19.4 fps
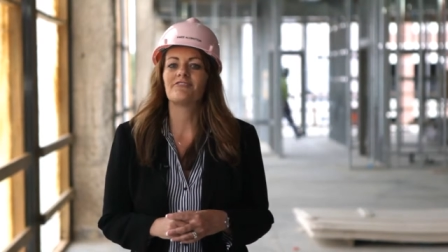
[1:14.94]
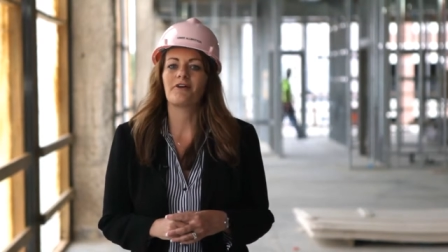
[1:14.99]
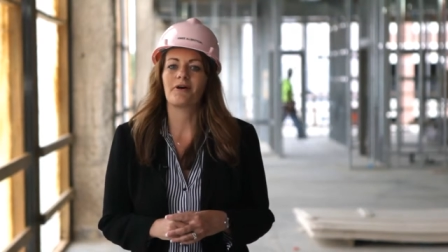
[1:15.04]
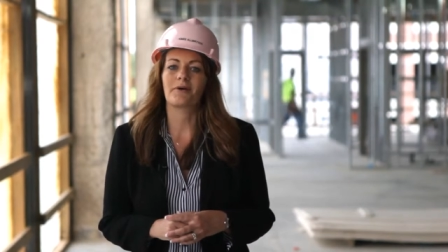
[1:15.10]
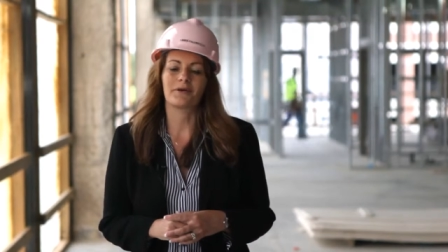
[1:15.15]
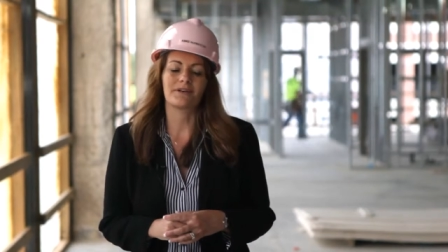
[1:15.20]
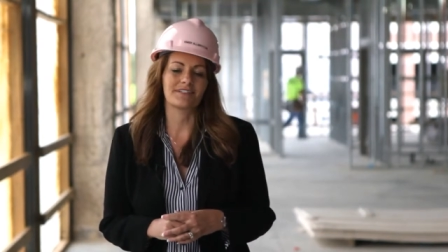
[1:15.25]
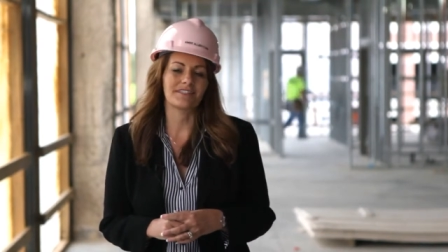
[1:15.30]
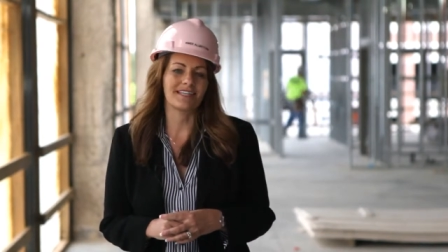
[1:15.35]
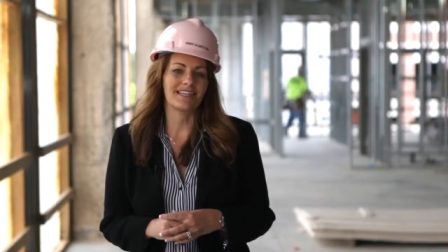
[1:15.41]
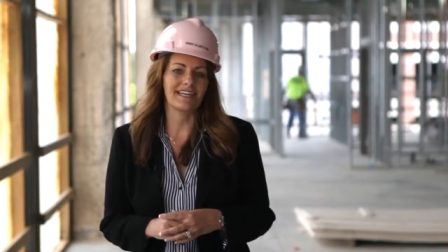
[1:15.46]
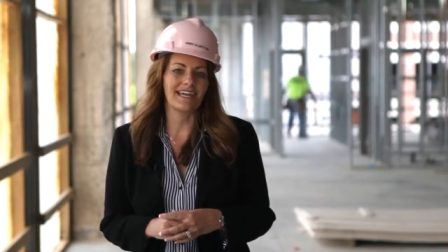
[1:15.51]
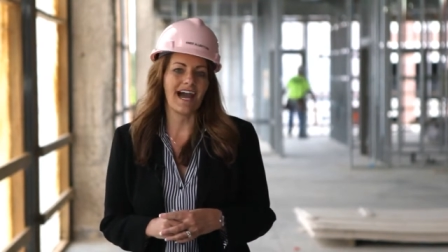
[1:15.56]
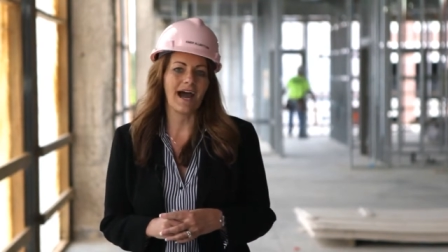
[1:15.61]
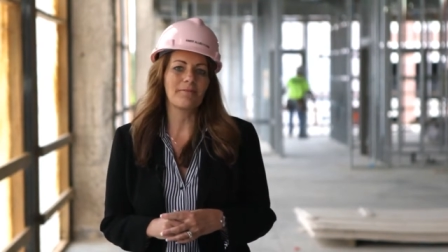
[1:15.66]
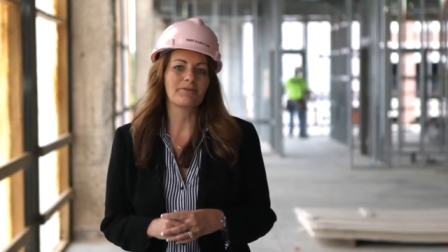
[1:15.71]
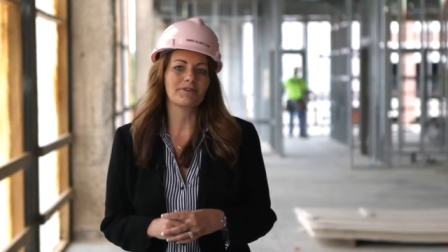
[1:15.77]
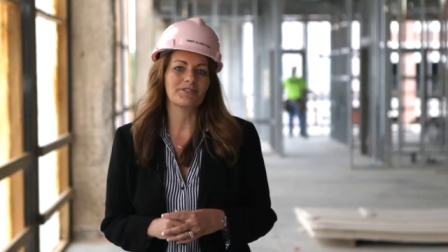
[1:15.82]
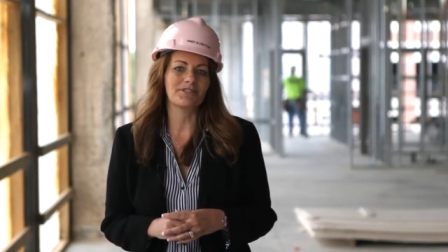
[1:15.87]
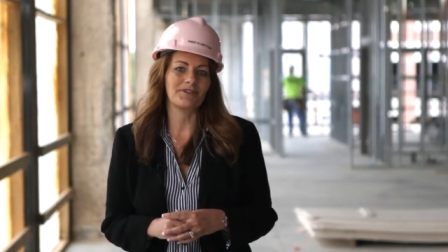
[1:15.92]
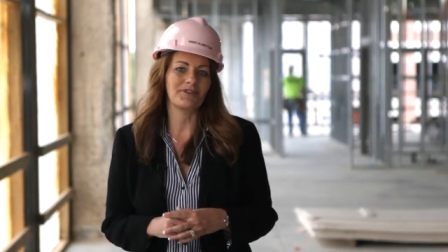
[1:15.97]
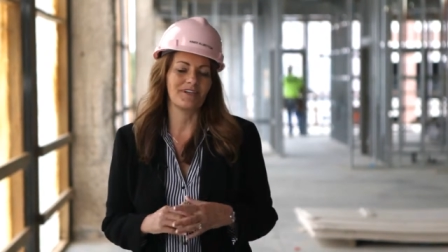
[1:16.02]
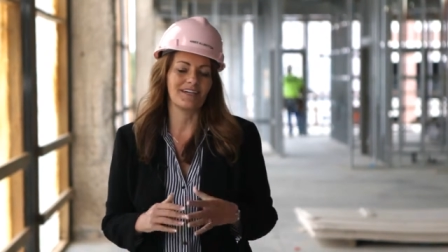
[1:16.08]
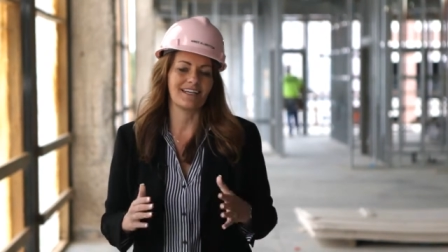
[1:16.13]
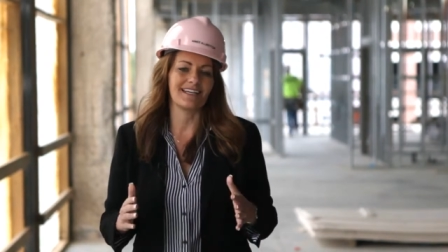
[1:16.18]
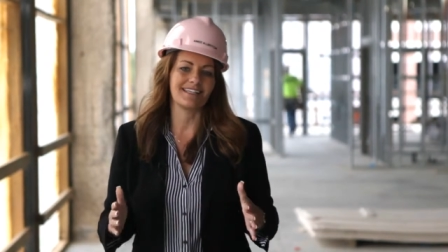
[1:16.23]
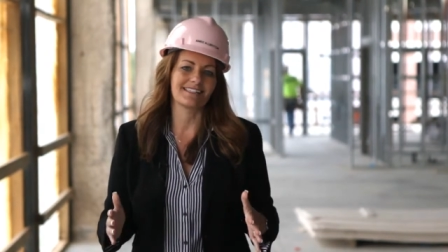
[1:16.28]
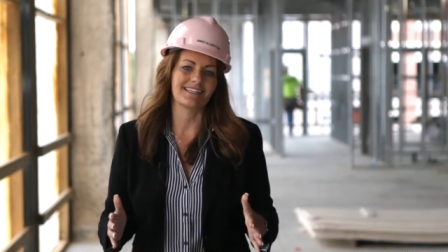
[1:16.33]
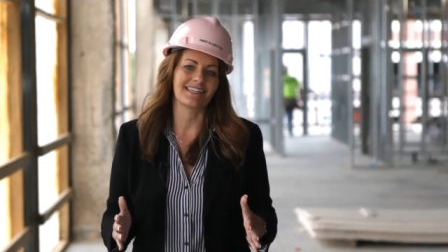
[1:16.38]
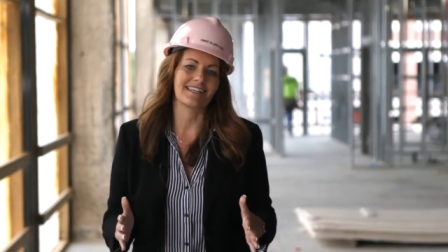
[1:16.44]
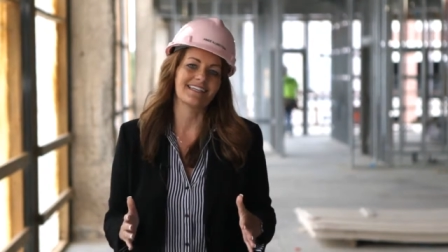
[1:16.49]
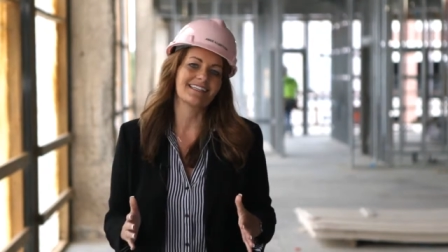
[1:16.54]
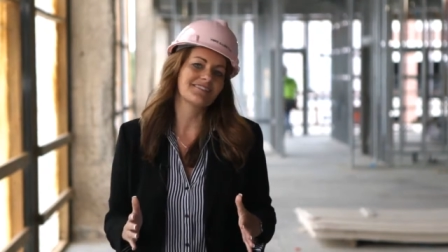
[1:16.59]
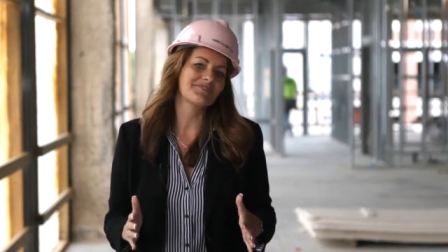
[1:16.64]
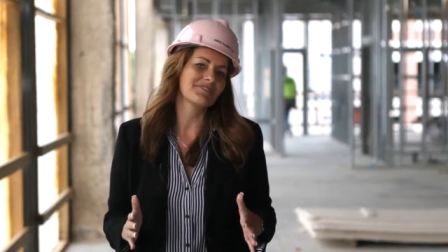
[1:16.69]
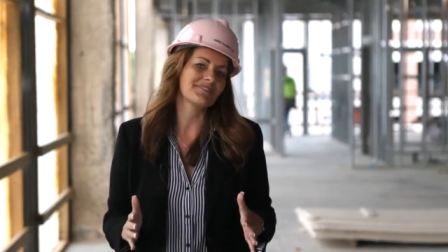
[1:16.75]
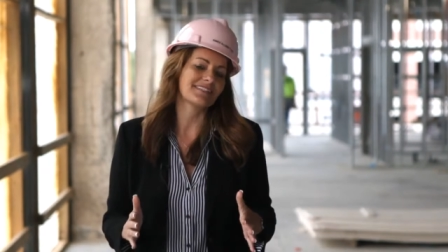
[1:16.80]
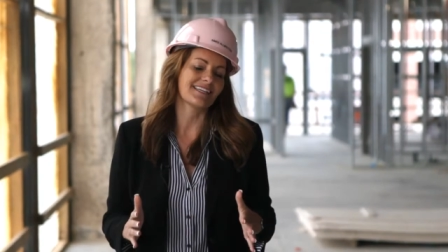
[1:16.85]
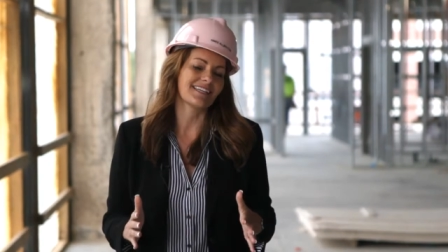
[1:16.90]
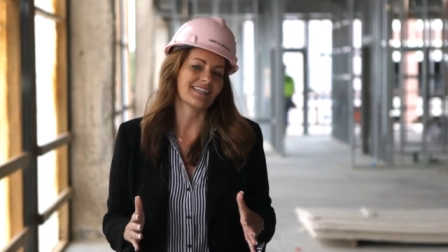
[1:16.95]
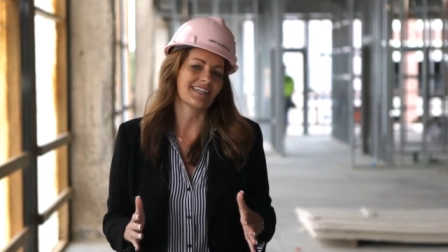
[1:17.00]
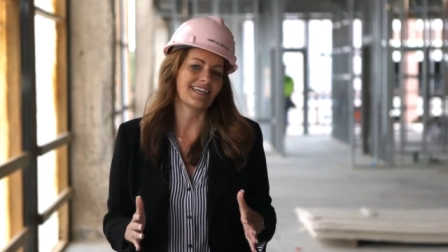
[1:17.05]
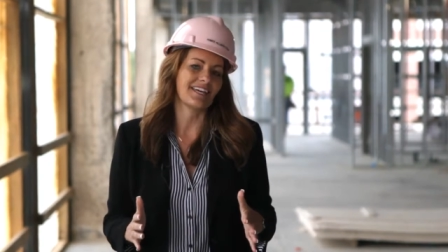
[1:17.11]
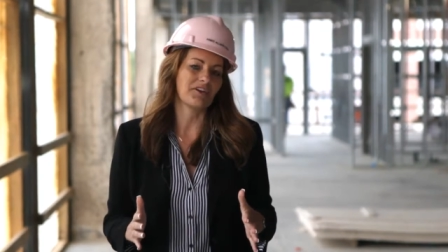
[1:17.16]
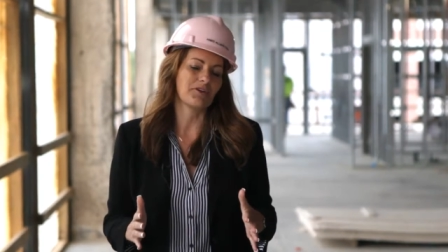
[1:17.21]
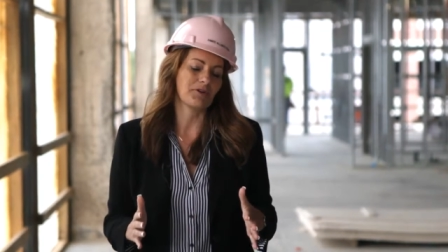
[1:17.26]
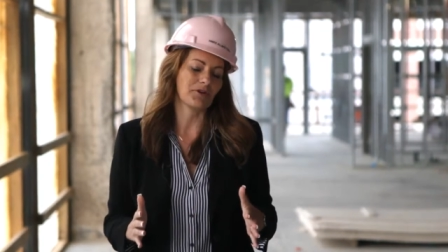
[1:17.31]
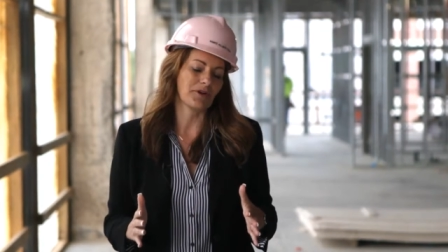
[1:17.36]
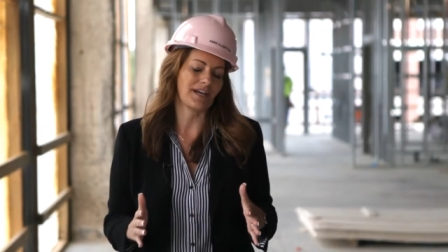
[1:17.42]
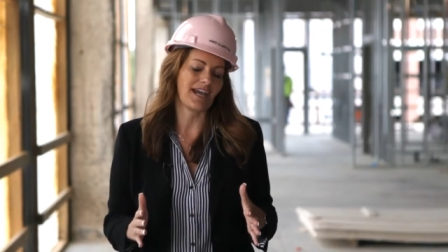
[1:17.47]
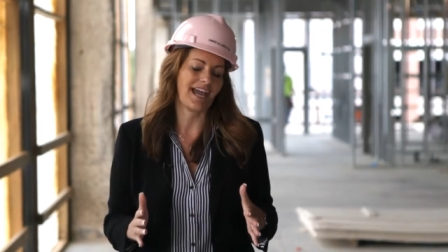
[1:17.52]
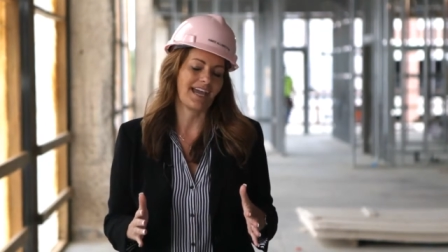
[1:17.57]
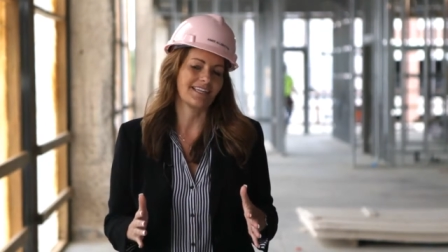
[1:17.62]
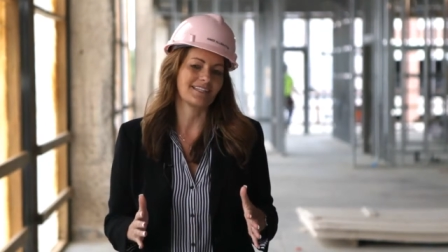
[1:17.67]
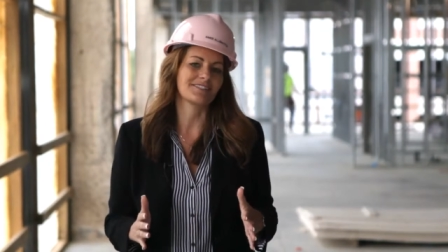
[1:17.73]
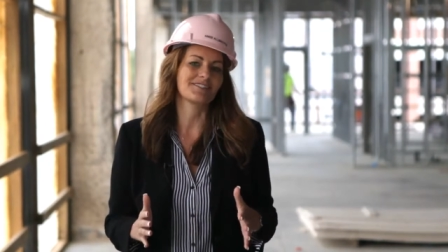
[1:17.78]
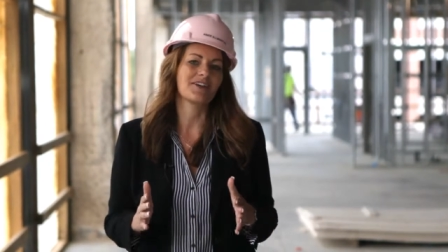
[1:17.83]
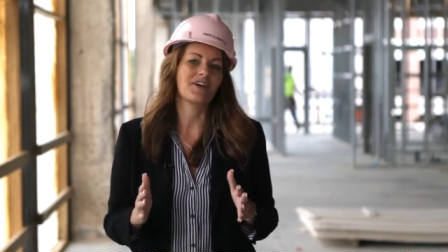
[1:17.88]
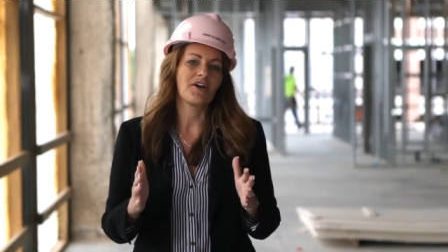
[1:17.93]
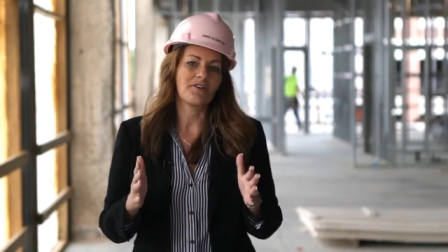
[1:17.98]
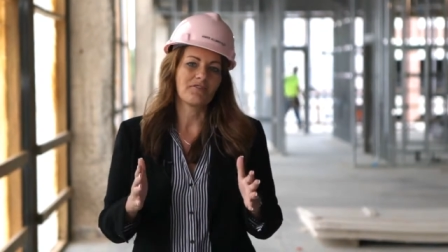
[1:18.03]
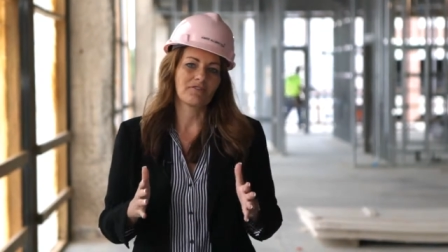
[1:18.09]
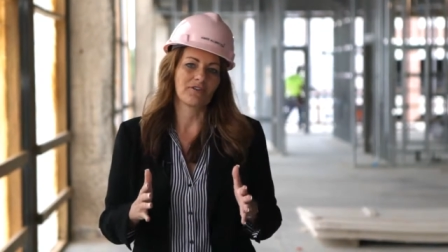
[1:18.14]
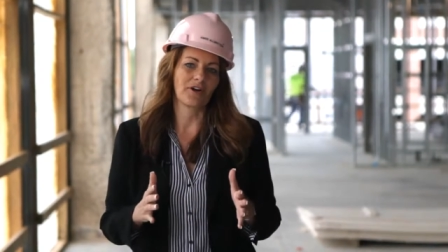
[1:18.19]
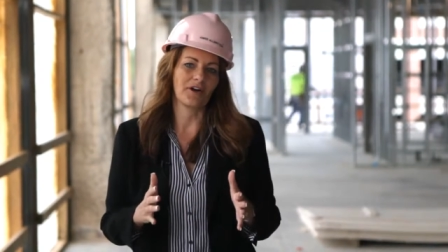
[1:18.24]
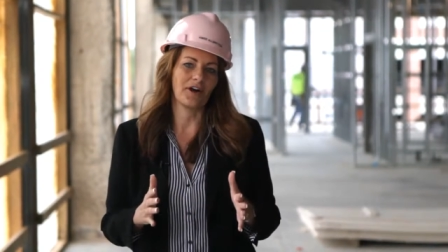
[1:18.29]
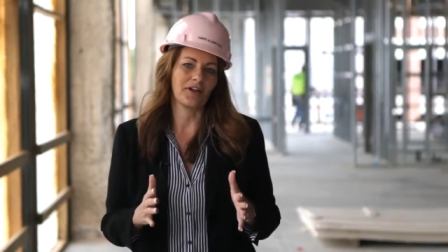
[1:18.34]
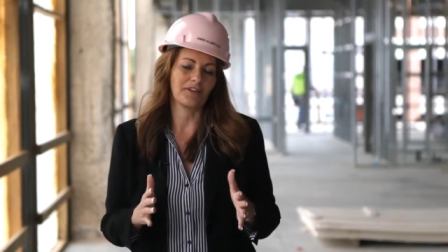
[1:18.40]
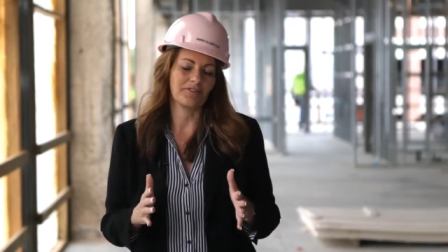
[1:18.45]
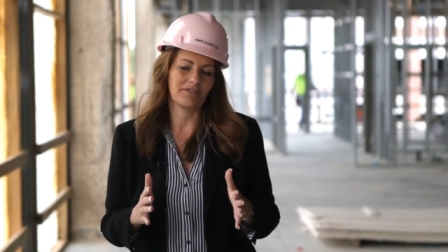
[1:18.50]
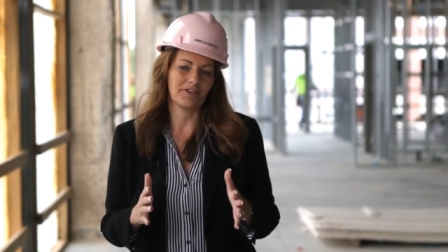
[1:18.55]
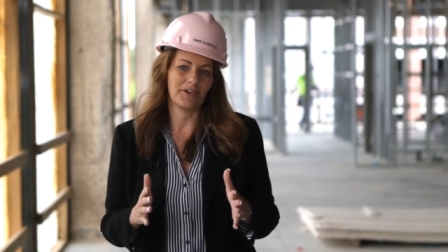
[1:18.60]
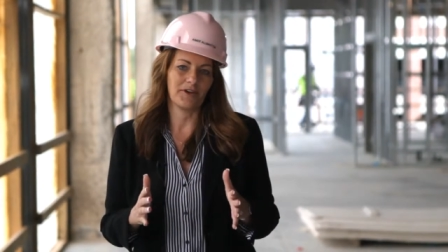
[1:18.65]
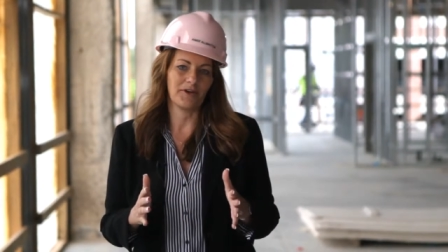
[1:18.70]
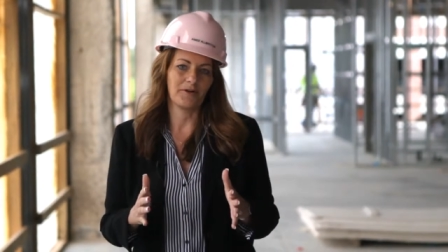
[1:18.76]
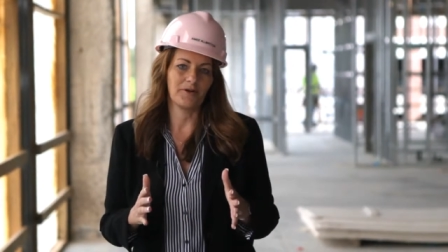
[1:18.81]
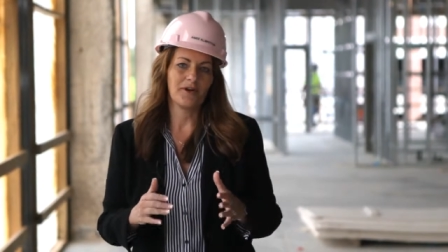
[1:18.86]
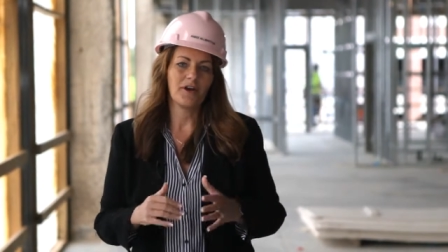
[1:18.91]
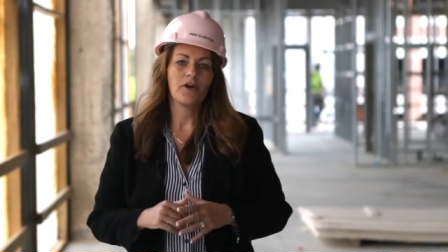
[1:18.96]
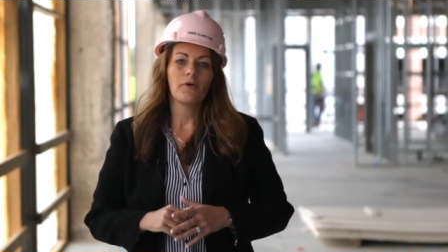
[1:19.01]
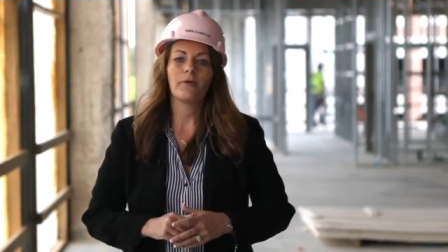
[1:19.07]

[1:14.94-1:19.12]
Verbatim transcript: forward to the opportunities that this facility creates for all of you.